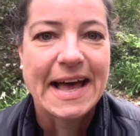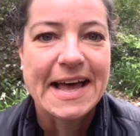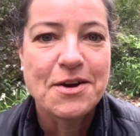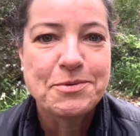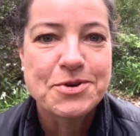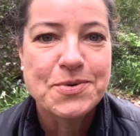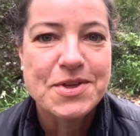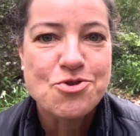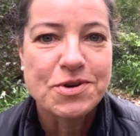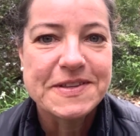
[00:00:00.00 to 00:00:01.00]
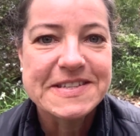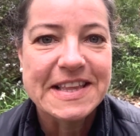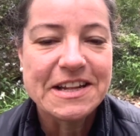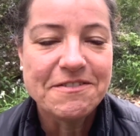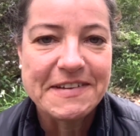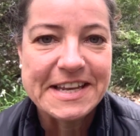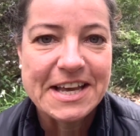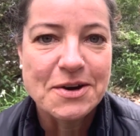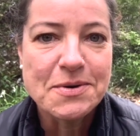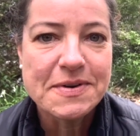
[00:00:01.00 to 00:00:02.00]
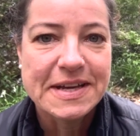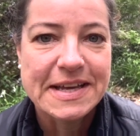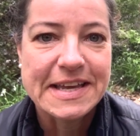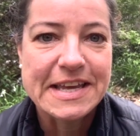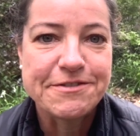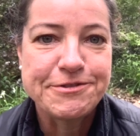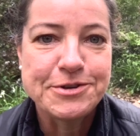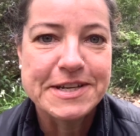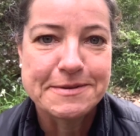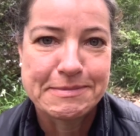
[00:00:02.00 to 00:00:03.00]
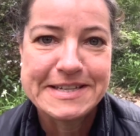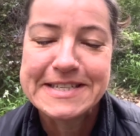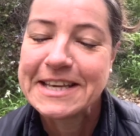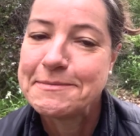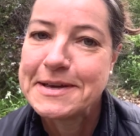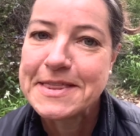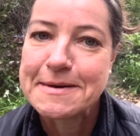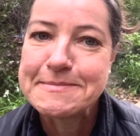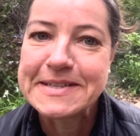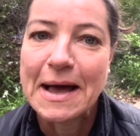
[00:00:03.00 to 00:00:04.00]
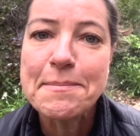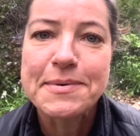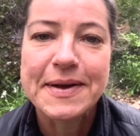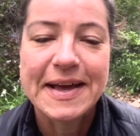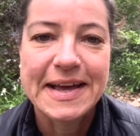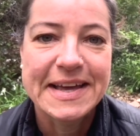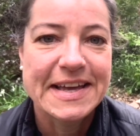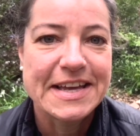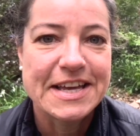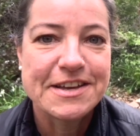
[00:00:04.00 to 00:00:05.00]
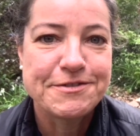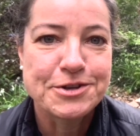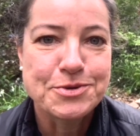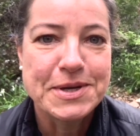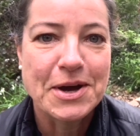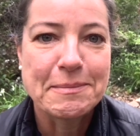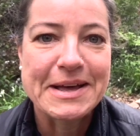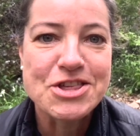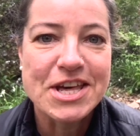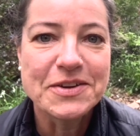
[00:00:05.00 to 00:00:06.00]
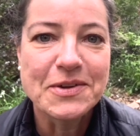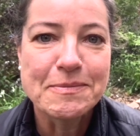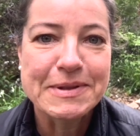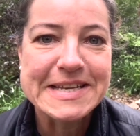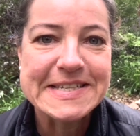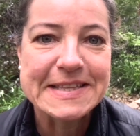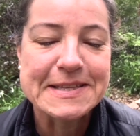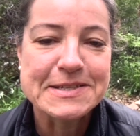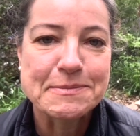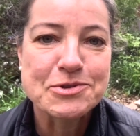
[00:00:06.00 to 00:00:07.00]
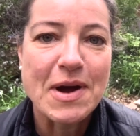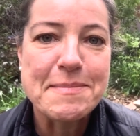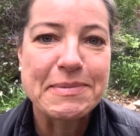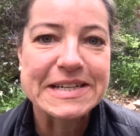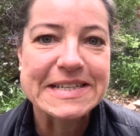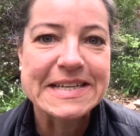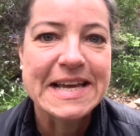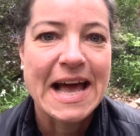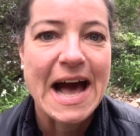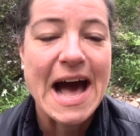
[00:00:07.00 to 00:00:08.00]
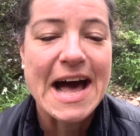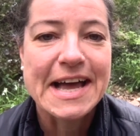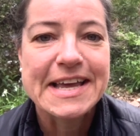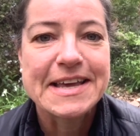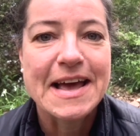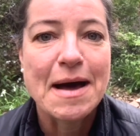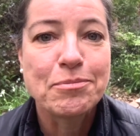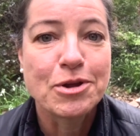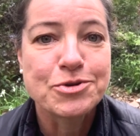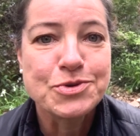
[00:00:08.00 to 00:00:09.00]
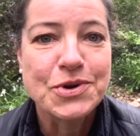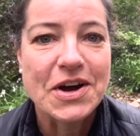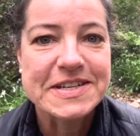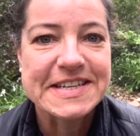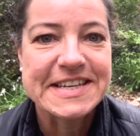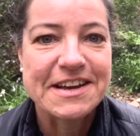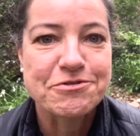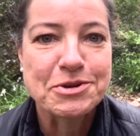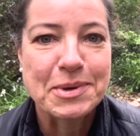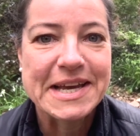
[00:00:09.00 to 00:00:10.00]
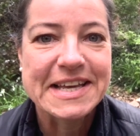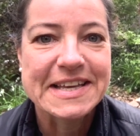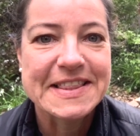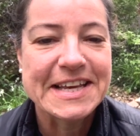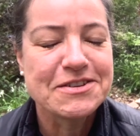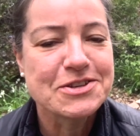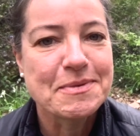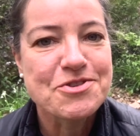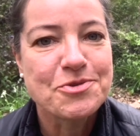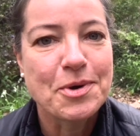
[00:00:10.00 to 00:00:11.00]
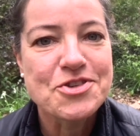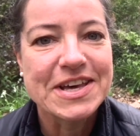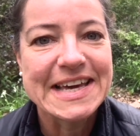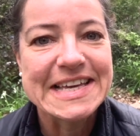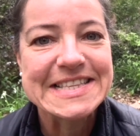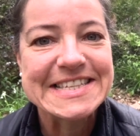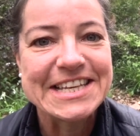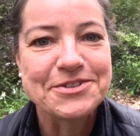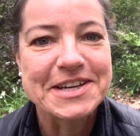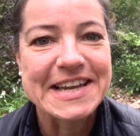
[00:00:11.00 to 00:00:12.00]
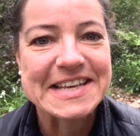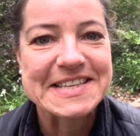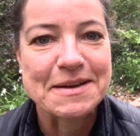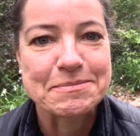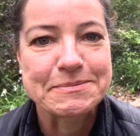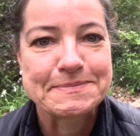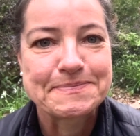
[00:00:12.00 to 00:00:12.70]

I hope you enjoyed this little video. If you did, please give me a thumbs up. If you're new here on my channel, please hit the subscribe button. I upload new content every week. Thank you so much for watching and see you here next time.